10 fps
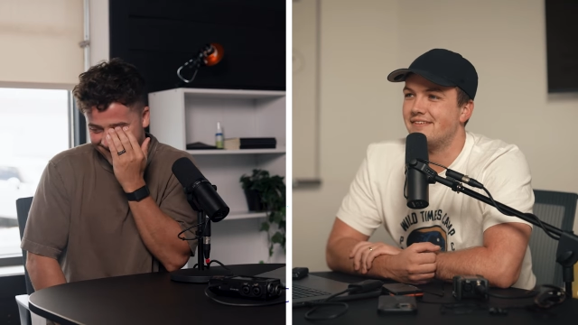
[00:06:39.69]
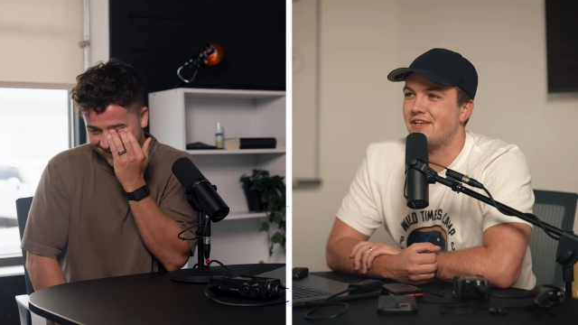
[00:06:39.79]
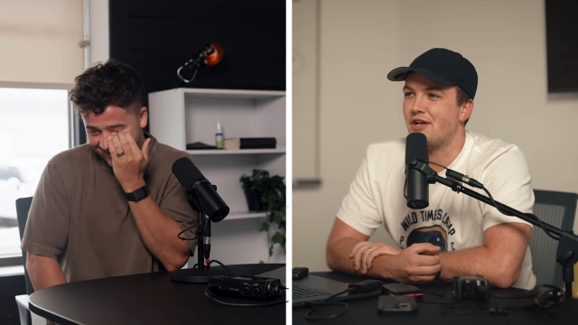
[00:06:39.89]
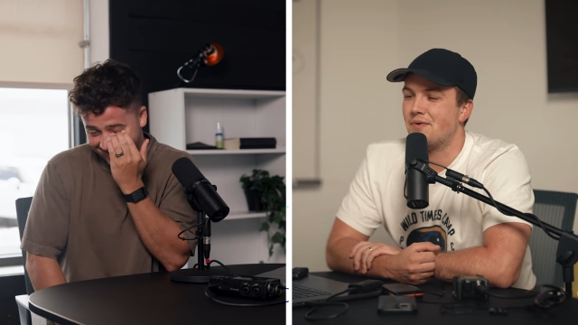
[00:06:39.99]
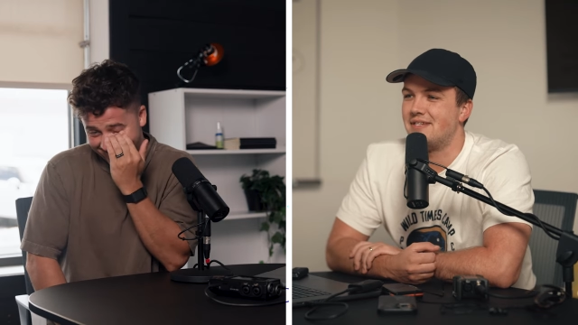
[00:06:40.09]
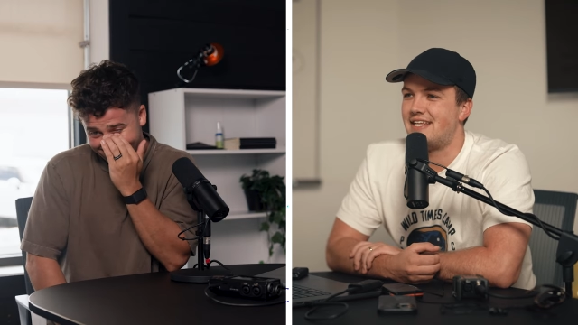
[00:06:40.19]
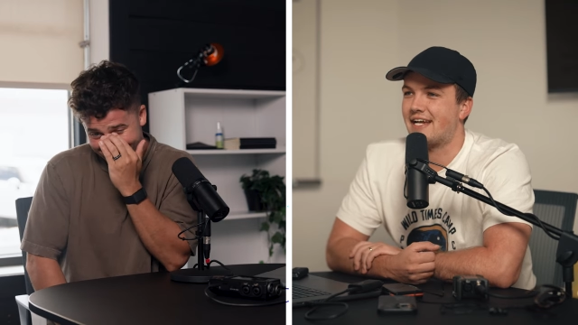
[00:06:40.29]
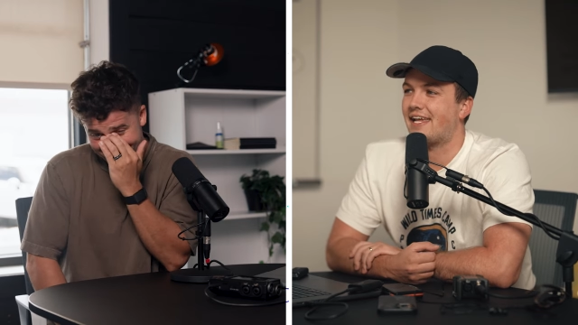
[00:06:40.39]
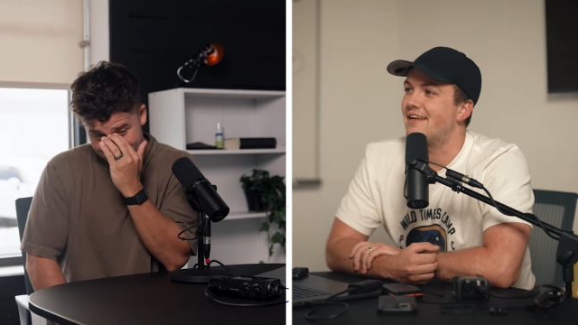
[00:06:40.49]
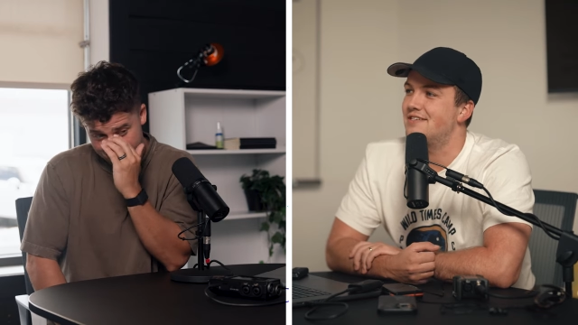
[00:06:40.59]
Speaker 1: You know, in
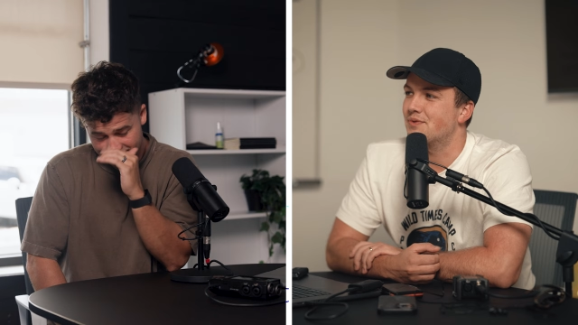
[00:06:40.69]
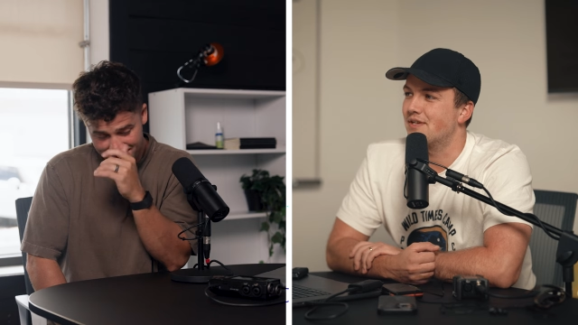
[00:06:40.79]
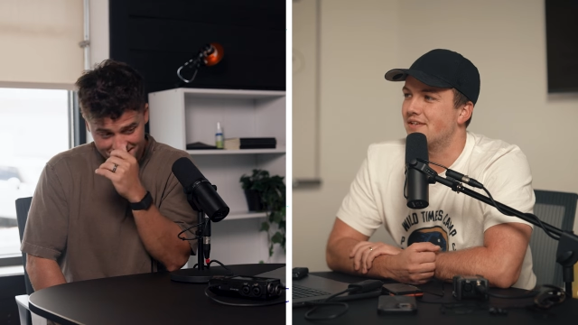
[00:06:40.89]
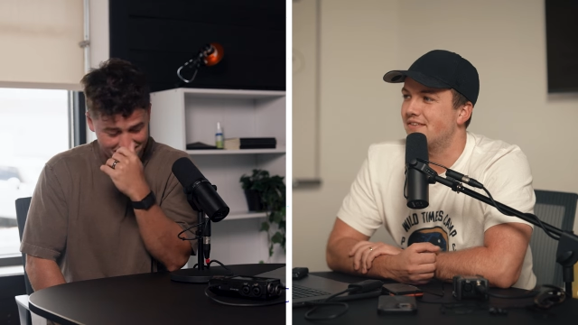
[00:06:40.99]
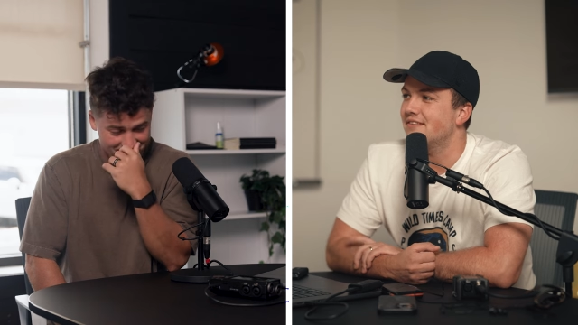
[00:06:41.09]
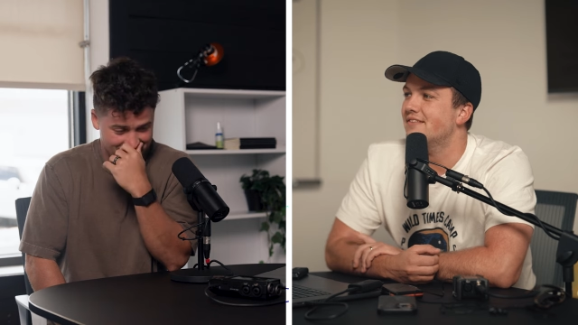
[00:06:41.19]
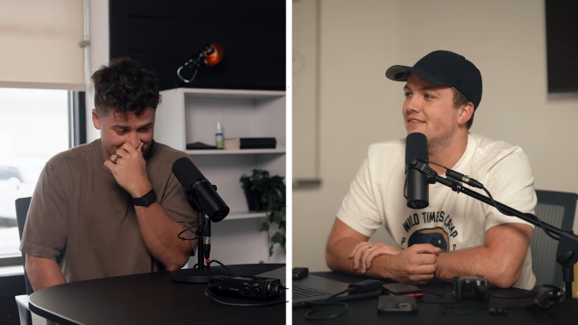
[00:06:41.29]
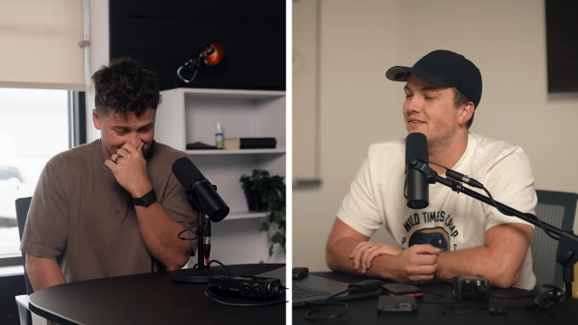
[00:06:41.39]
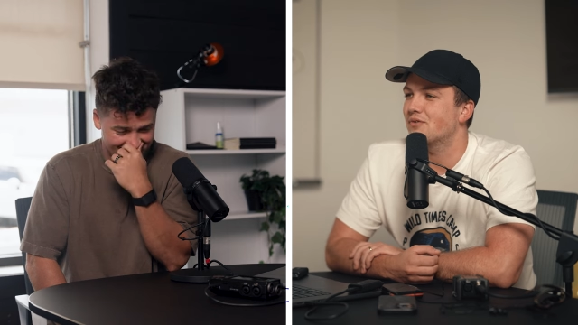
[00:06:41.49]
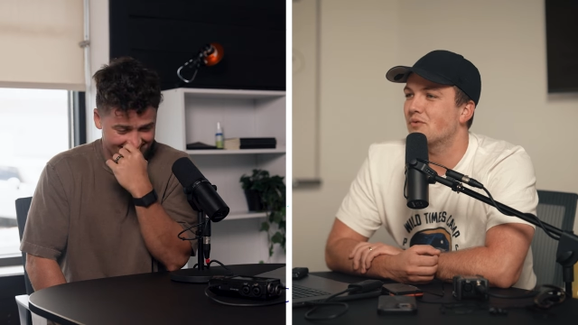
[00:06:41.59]
decades when
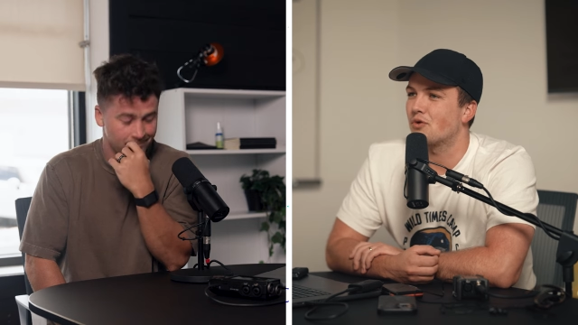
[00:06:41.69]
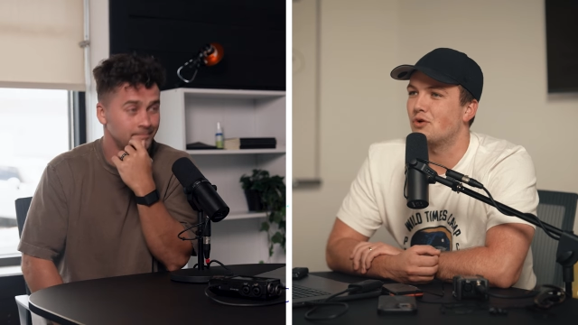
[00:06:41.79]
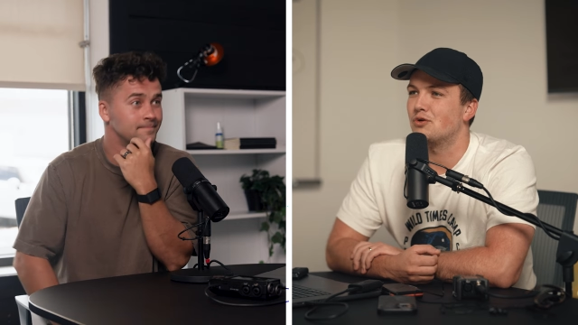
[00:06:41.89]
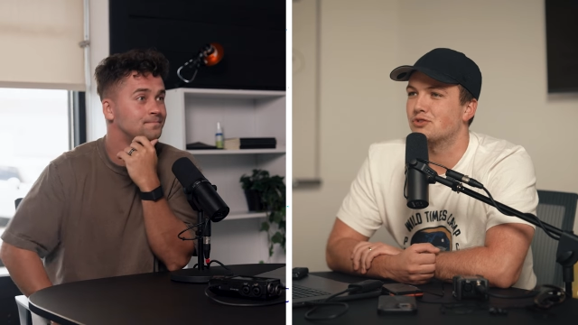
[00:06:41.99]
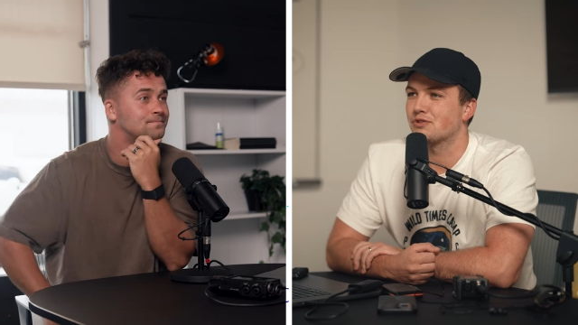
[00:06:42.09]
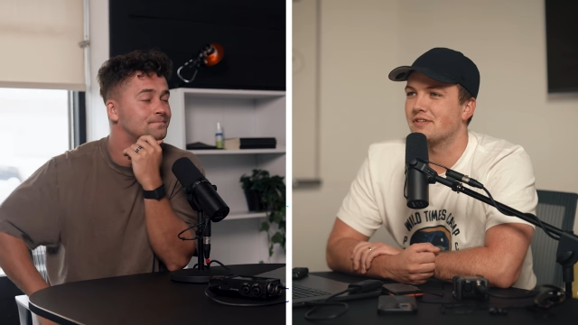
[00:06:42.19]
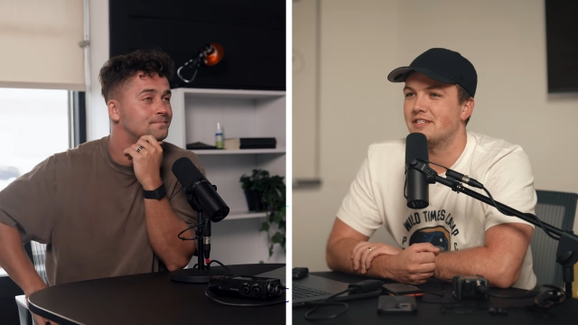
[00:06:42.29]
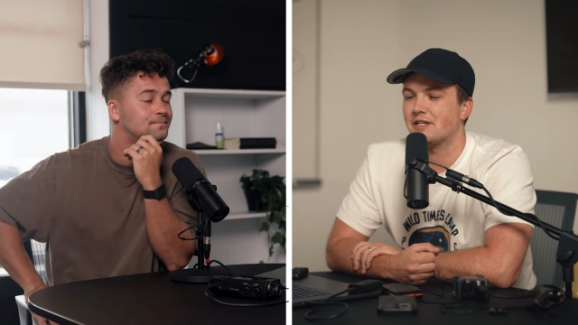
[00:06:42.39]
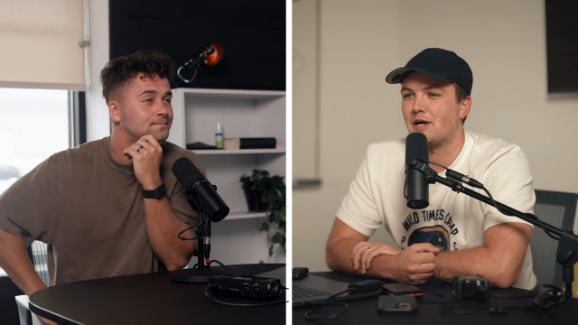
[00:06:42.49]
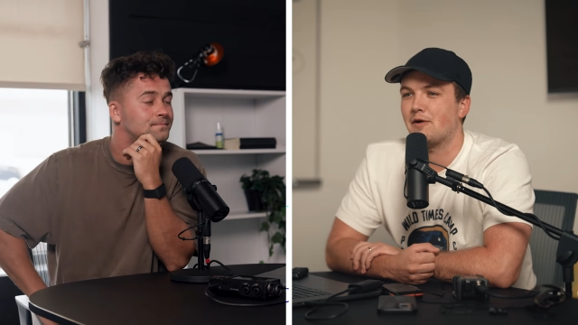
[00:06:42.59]
we're older
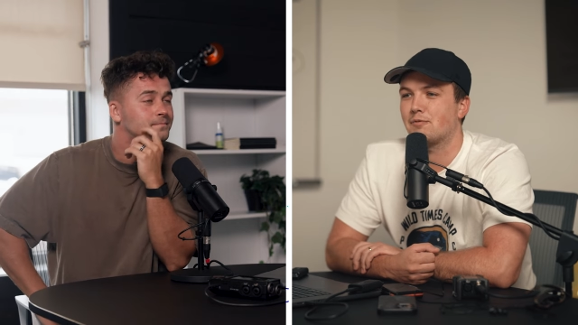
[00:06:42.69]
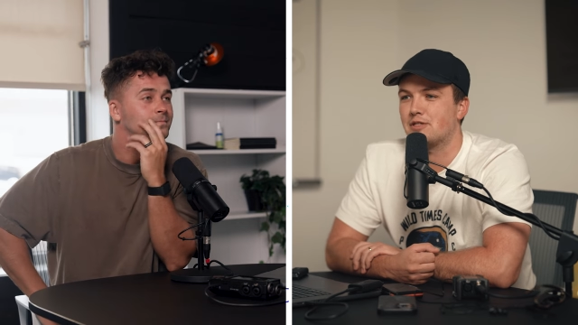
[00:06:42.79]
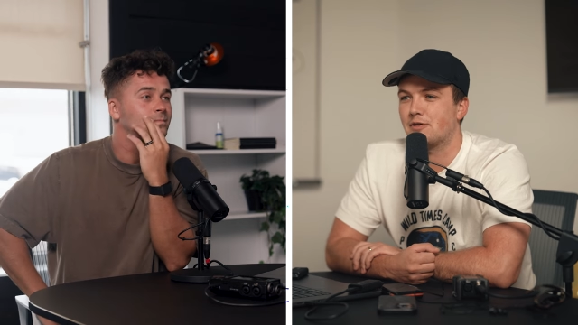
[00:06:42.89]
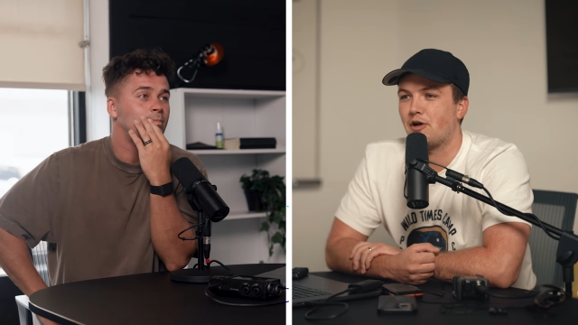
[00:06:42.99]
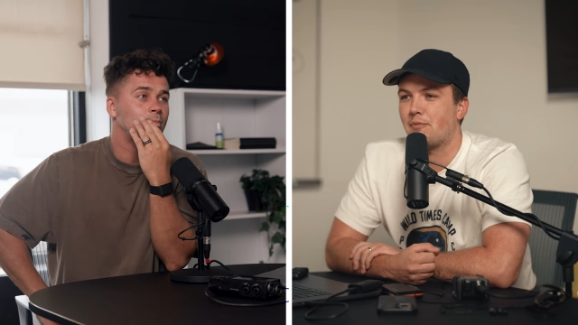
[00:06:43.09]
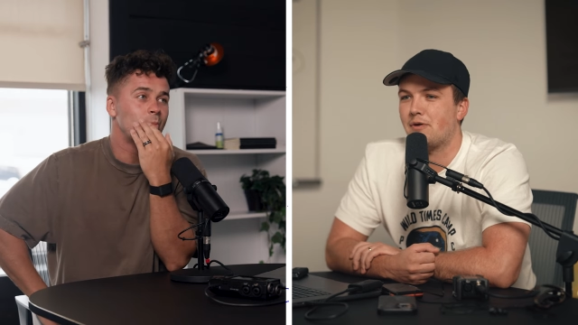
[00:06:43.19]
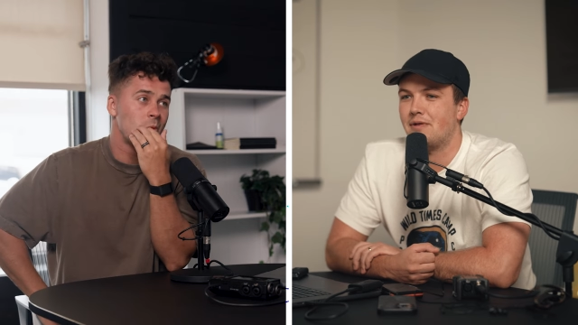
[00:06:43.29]
and decrep- decrepit,